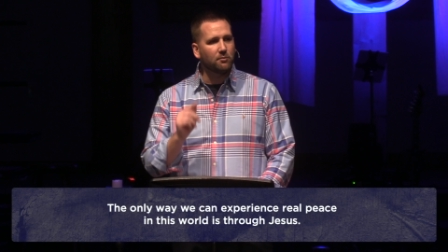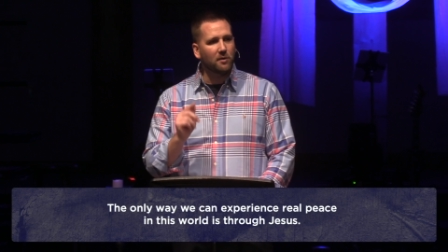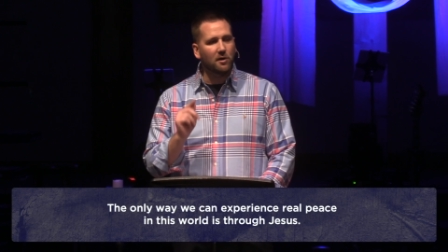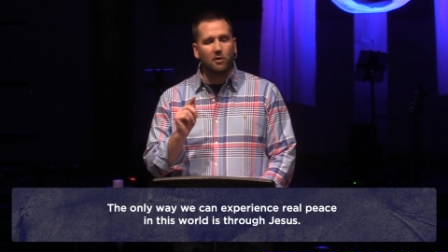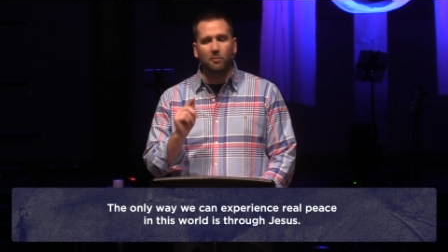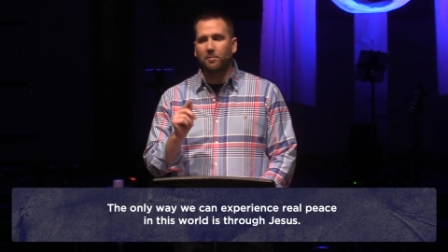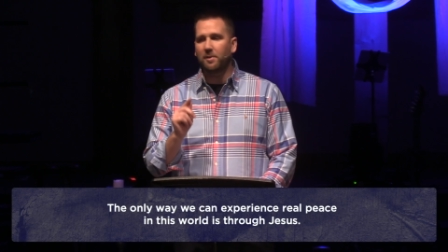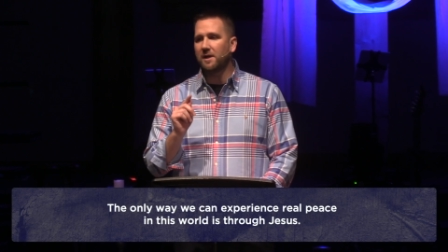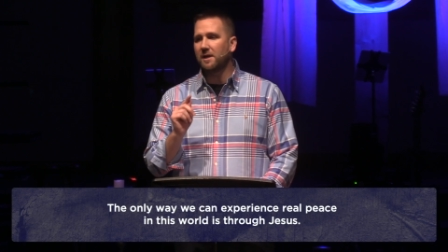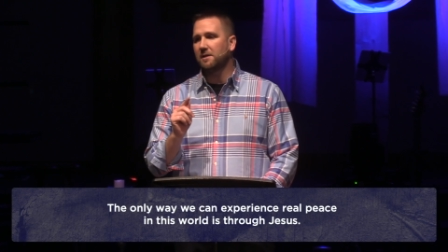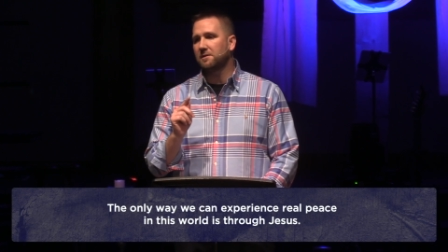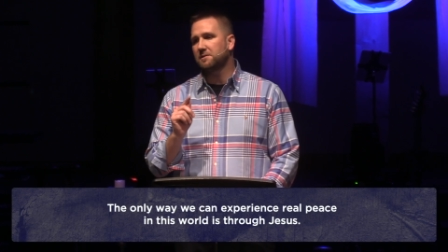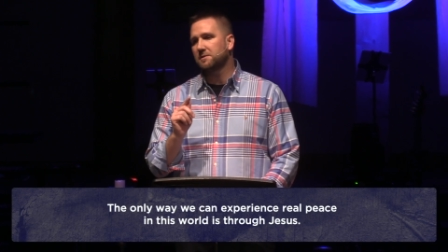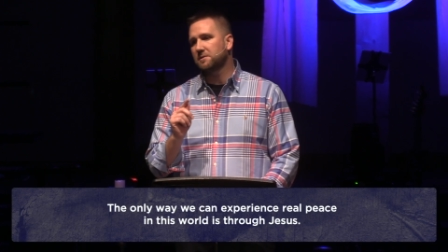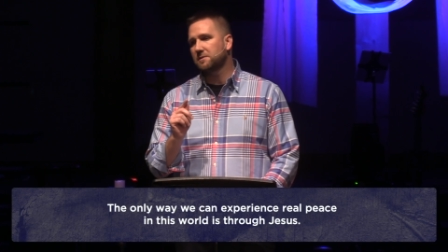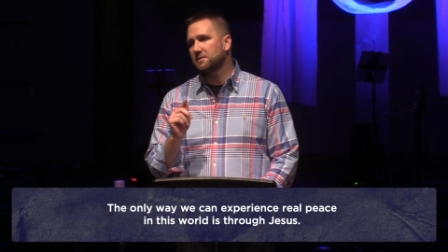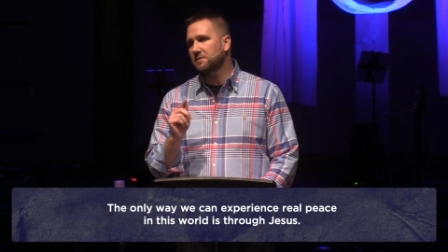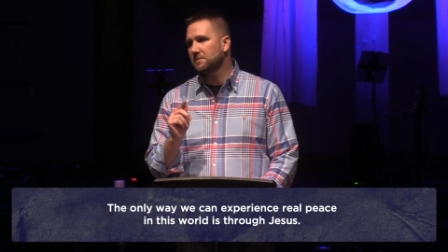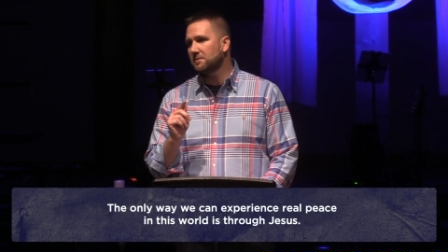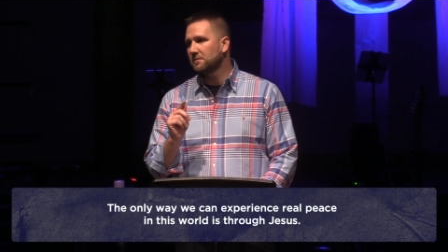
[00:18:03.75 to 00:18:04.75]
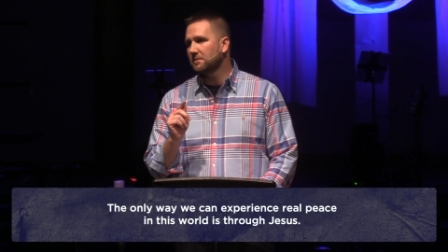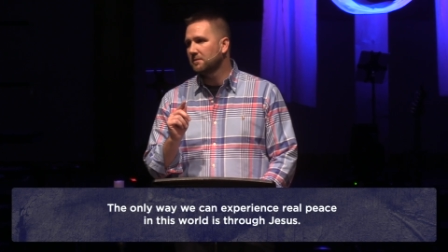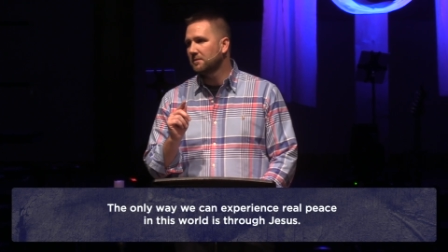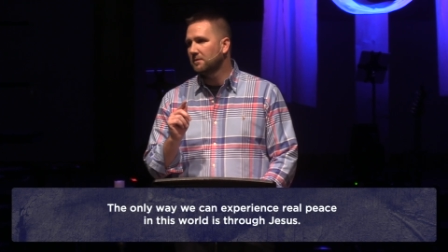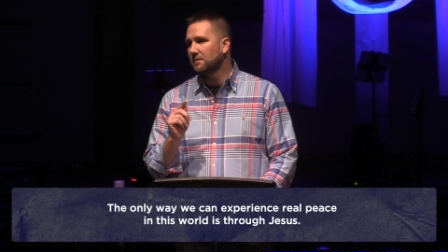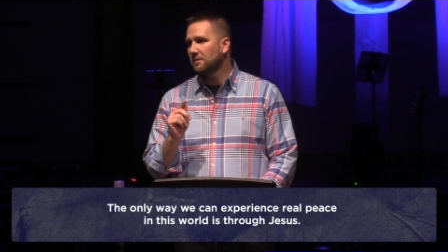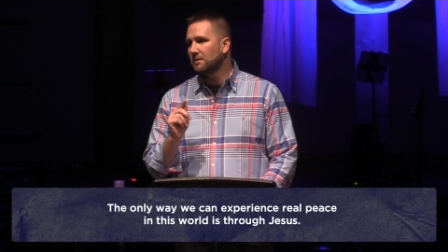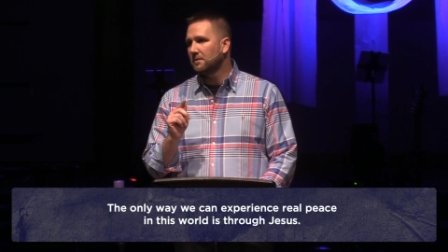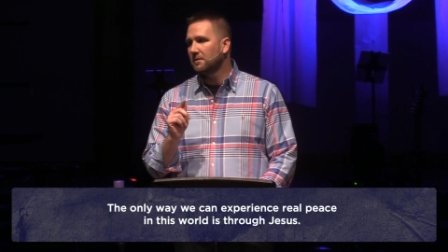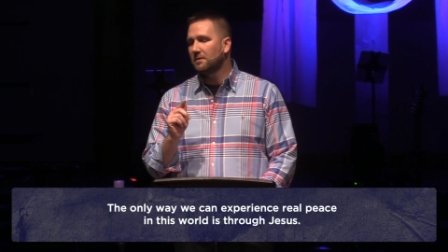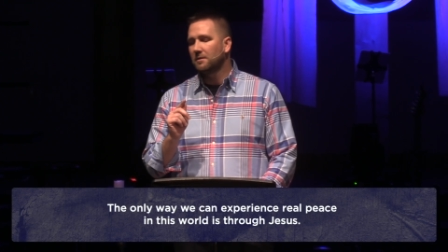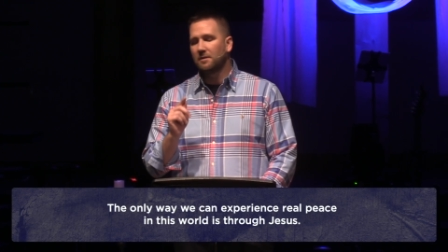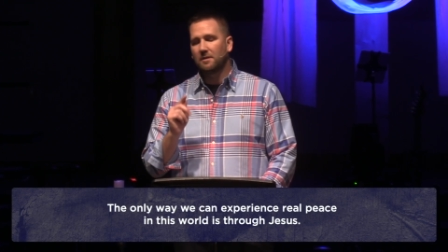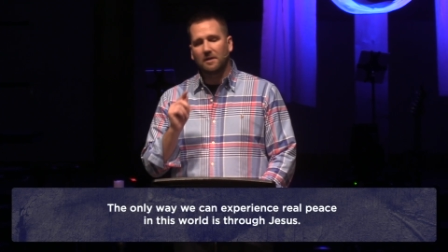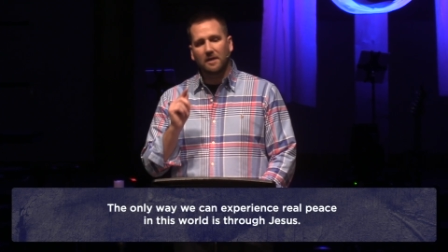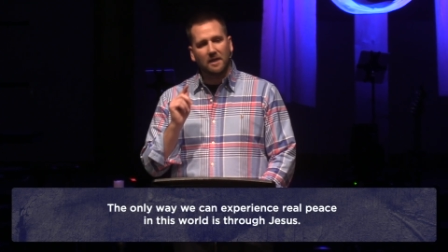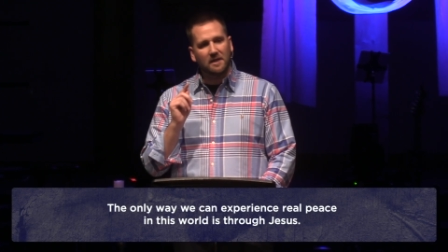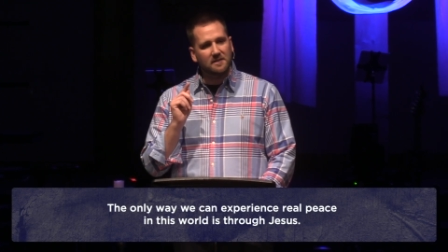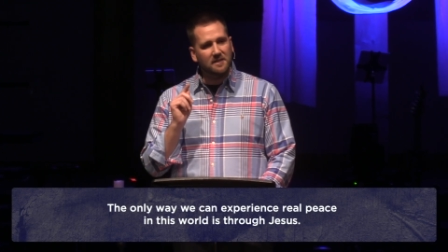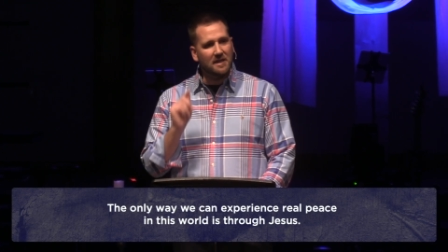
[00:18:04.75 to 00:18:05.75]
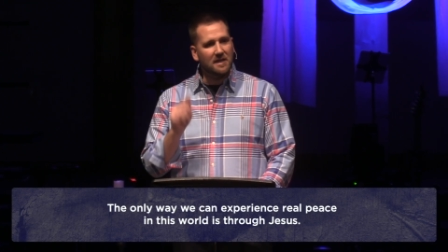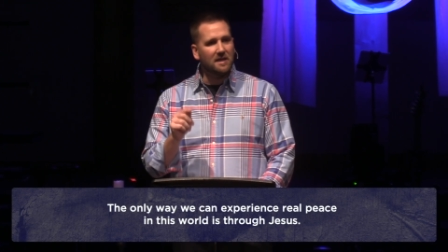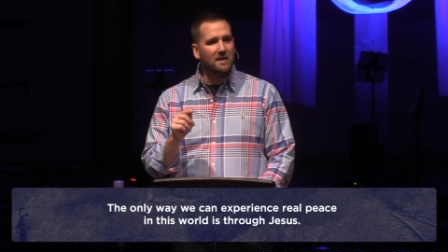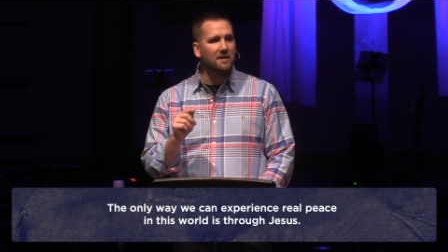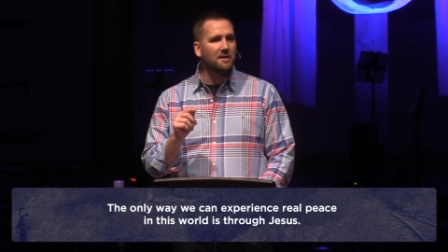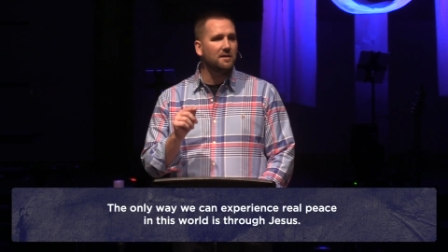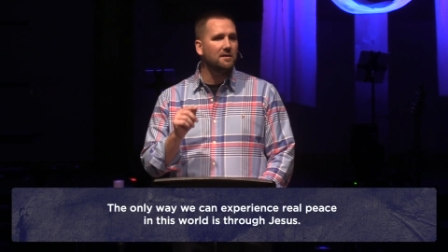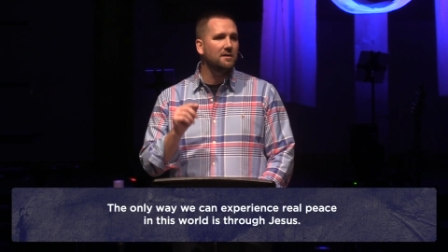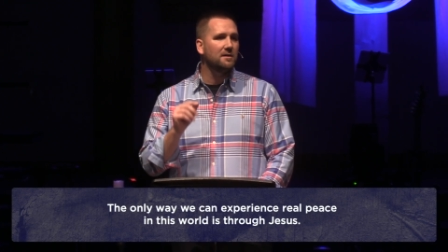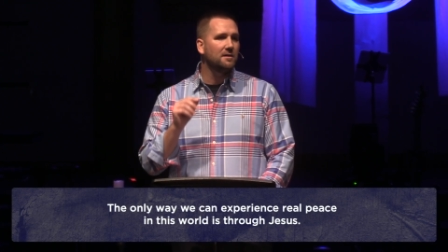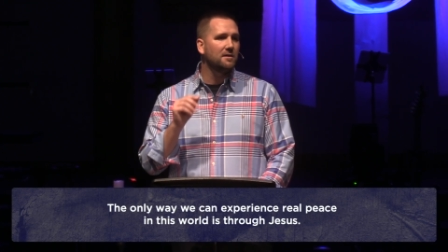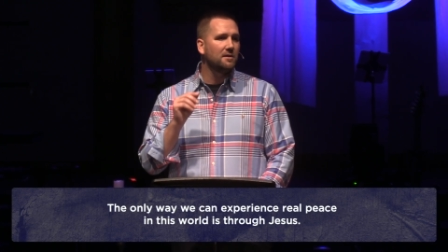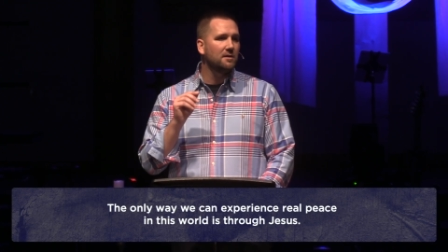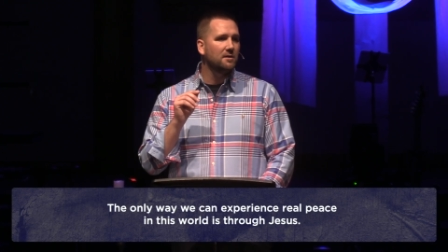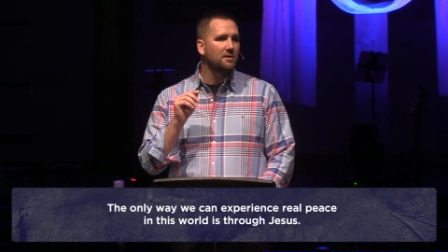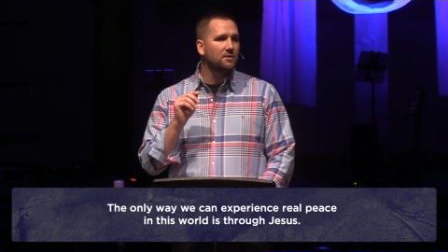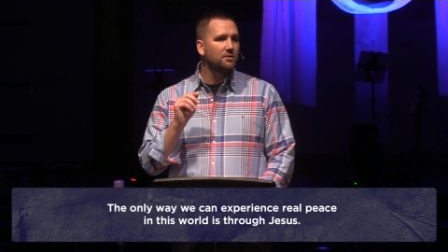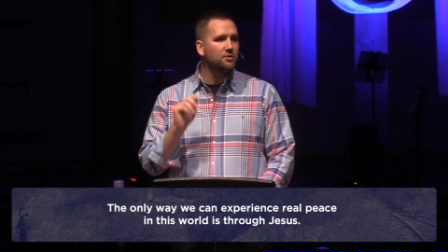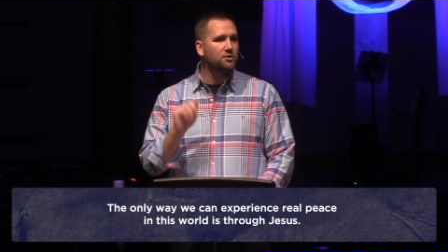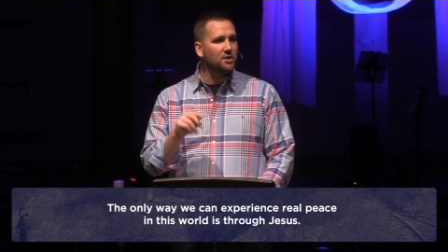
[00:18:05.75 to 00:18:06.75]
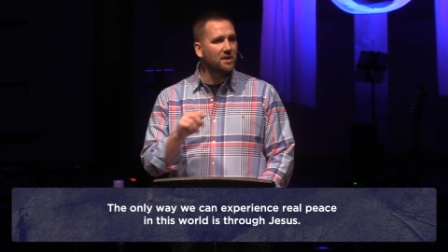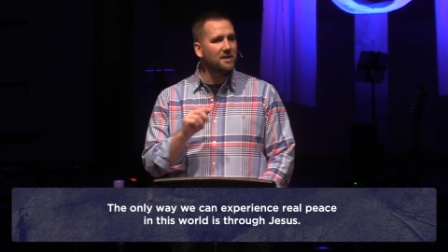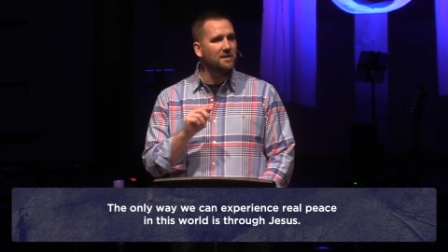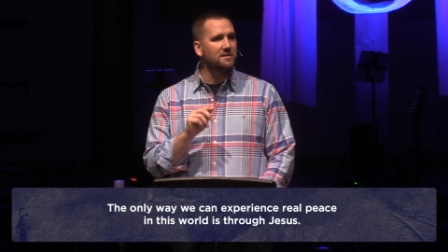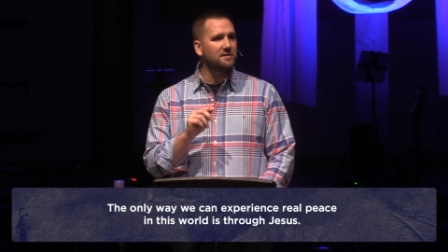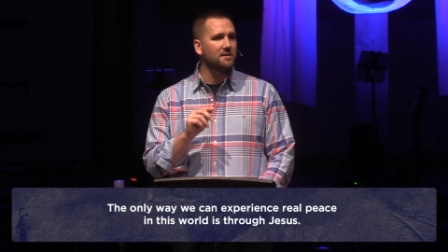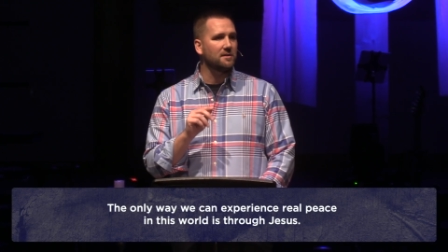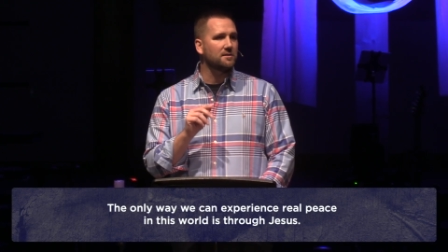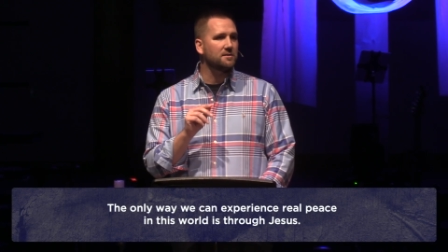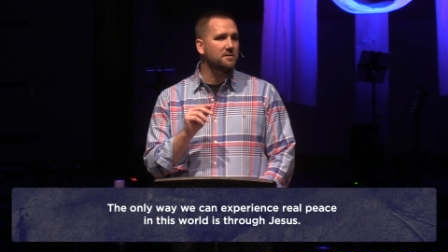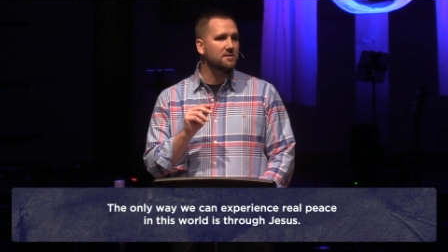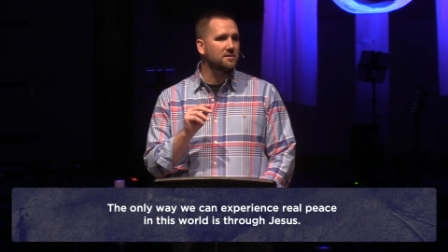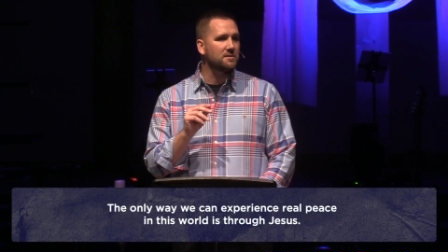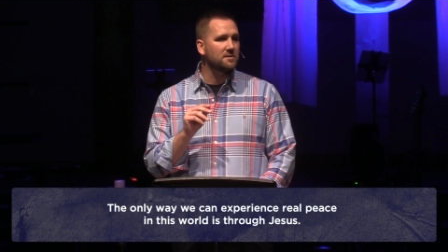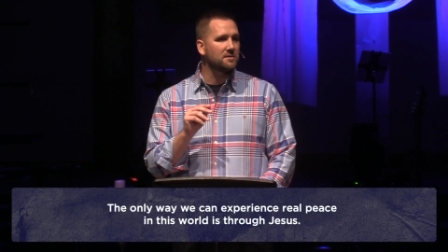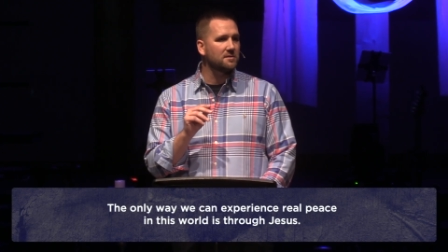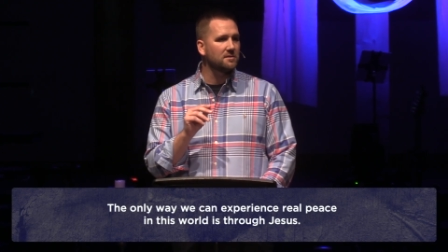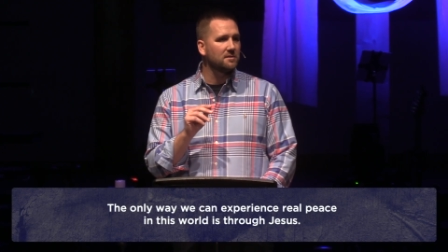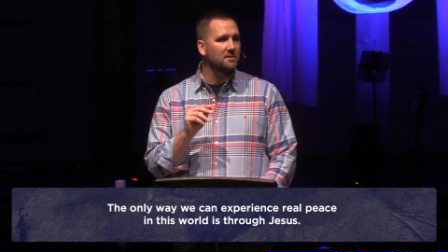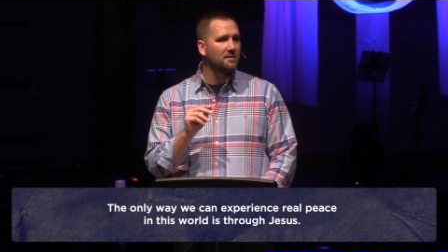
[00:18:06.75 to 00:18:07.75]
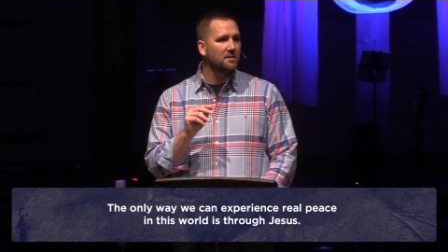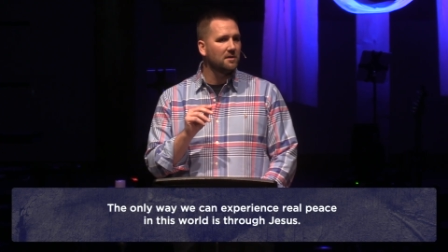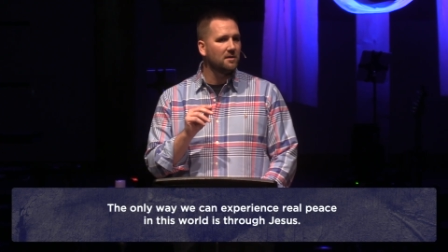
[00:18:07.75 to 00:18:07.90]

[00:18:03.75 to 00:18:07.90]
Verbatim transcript: real peace is in Jesus.